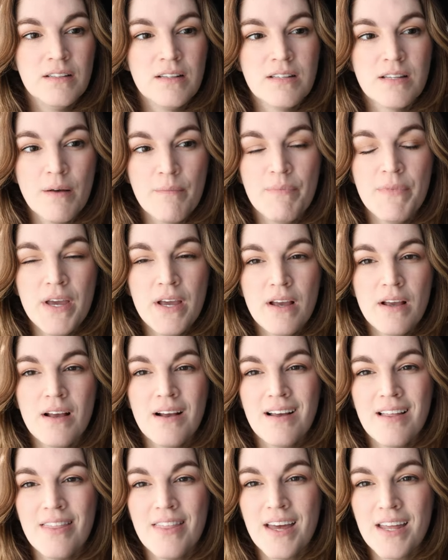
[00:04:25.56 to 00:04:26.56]

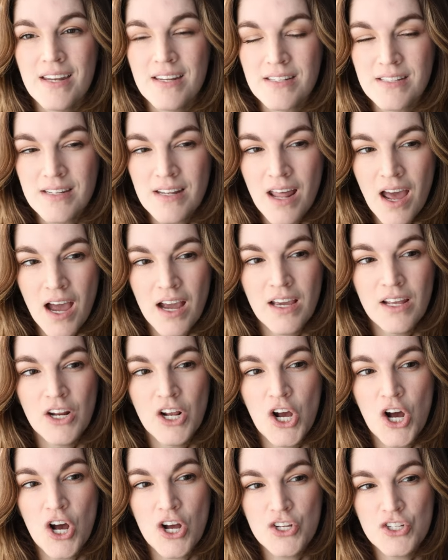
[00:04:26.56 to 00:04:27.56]
something that is not going to
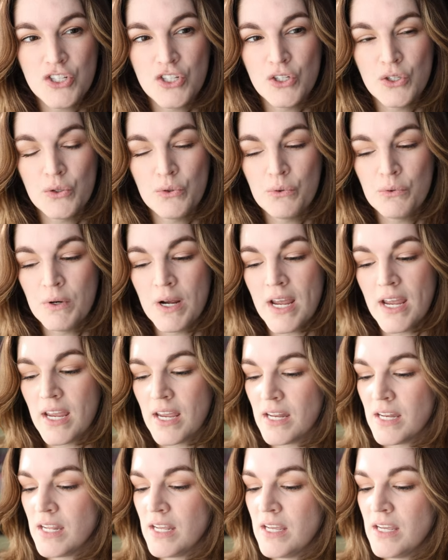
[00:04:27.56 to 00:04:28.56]
cause you
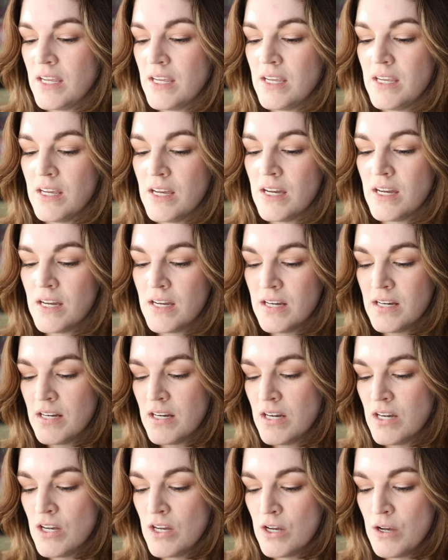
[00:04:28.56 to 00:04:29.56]
any
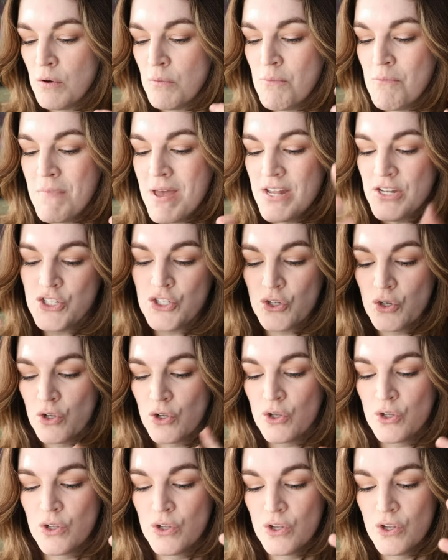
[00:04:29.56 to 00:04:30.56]

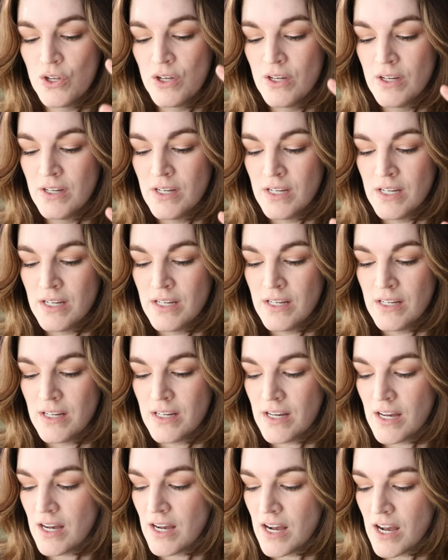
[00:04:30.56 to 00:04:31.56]
mental
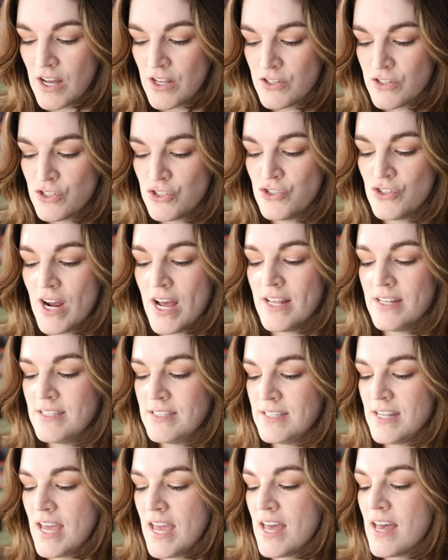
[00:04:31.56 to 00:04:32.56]
uh,
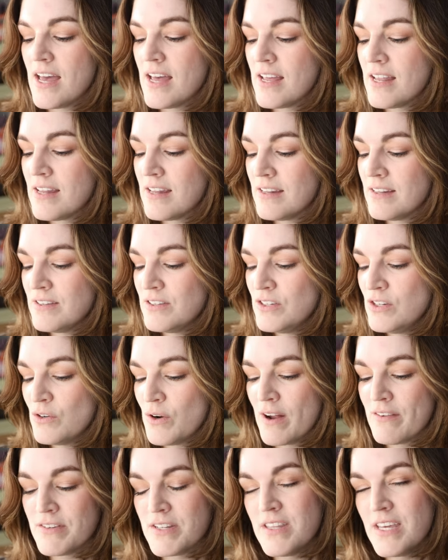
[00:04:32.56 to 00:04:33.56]
stress and you
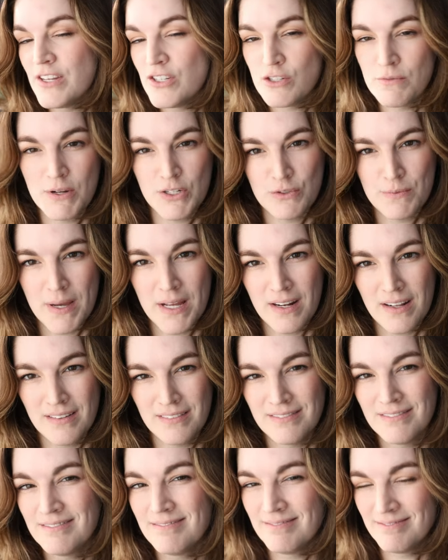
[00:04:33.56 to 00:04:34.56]
don't have to think too much about it.
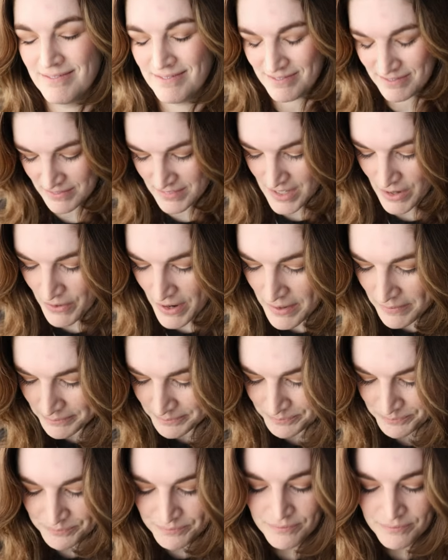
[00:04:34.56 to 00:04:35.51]
Okay?